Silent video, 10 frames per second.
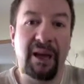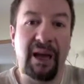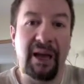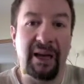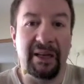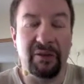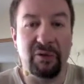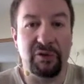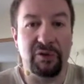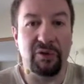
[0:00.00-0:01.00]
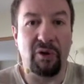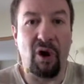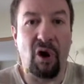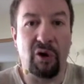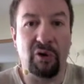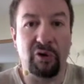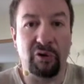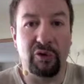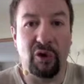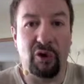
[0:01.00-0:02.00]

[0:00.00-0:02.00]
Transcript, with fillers: and also on